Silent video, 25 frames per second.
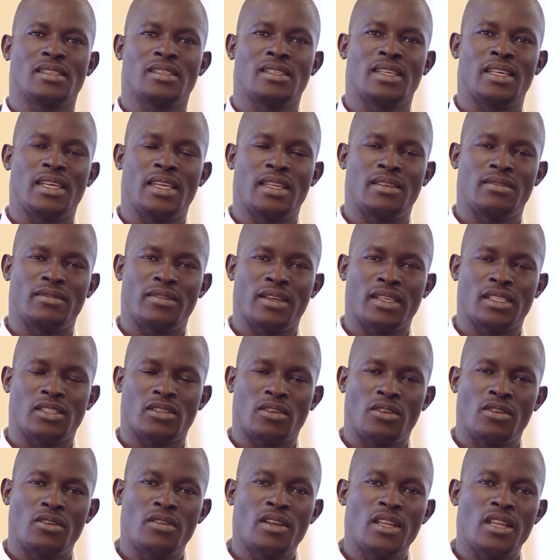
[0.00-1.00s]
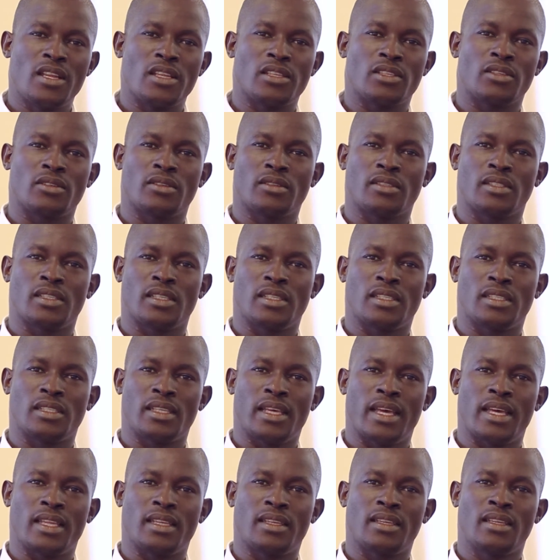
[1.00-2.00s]
They invest all the resources
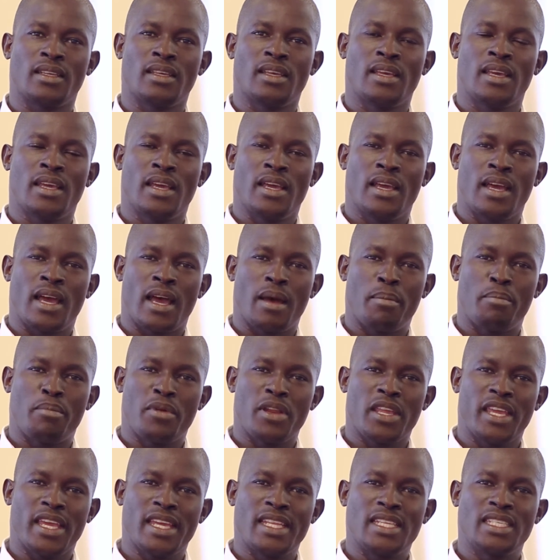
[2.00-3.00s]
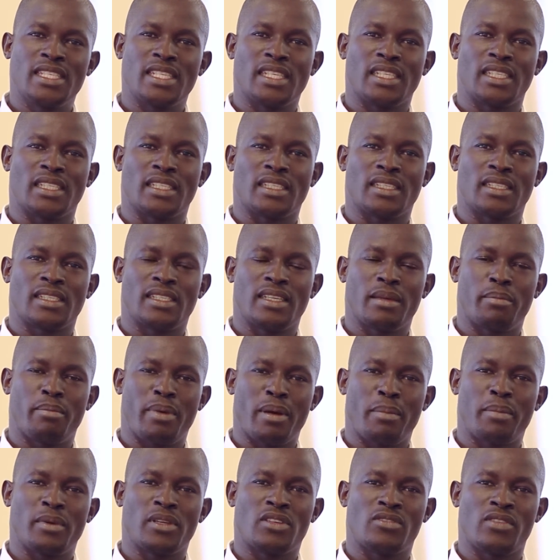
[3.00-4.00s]
at apprehending the
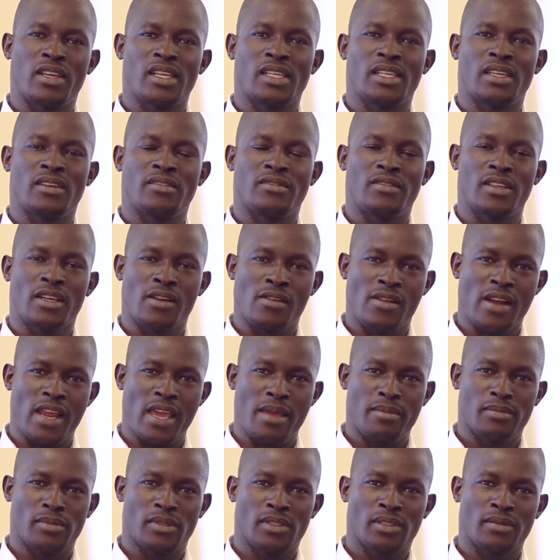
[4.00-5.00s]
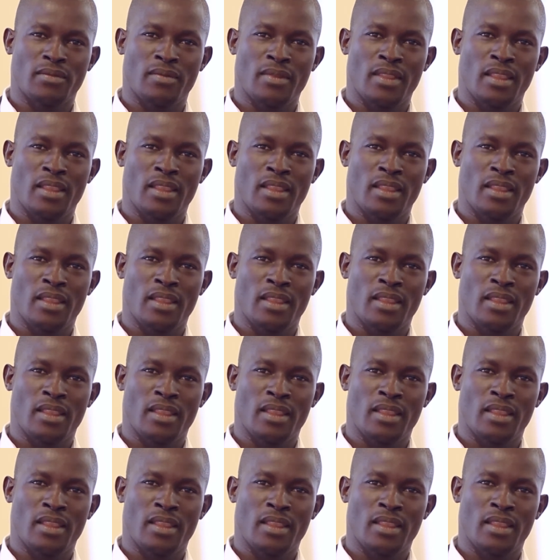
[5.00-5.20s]
perpetrator of the crimes.